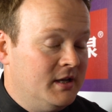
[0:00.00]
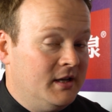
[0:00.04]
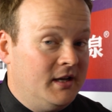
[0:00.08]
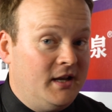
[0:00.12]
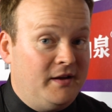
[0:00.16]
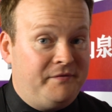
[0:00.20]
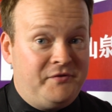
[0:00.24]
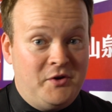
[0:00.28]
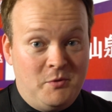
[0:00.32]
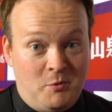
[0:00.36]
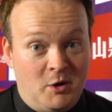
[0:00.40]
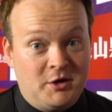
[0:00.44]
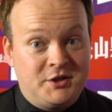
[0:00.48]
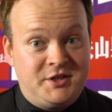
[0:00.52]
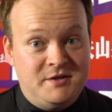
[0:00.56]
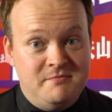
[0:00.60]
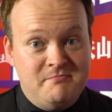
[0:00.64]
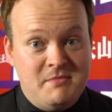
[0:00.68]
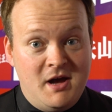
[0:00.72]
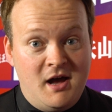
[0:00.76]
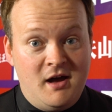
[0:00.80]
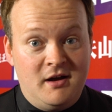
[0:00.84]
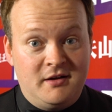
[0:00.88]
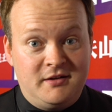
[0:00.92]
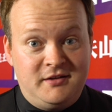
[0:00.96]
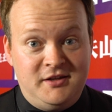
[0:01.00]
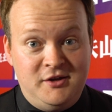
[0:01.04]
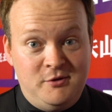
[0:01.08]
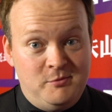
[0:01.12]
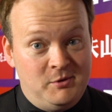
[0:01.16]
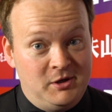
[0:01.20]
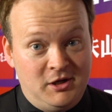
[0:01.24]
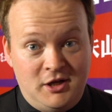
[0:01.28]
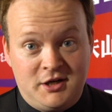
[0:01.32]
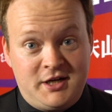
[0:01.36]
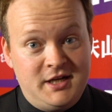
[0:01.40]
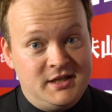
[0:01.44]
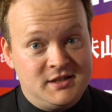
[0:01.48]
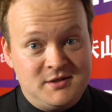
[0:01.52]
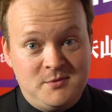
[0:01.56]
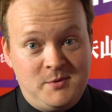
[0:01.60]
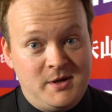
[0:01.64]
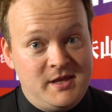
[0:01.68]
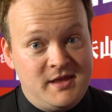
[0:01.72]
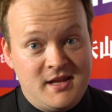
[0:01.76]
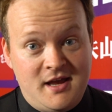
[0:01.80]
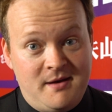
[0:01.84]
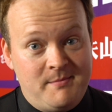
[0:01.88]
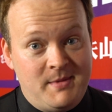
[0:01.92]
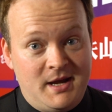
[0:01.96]
If you're watching Mark, you were lucky to
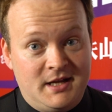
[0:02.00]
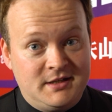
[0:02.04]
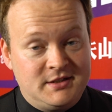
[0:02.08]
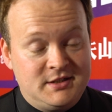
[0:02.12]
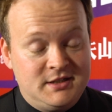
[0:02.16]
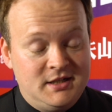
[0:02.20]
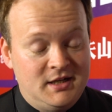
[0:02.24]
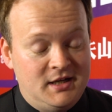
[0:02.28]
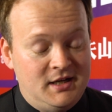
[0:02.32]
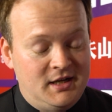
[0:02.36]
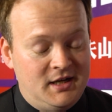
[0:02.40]
win that match.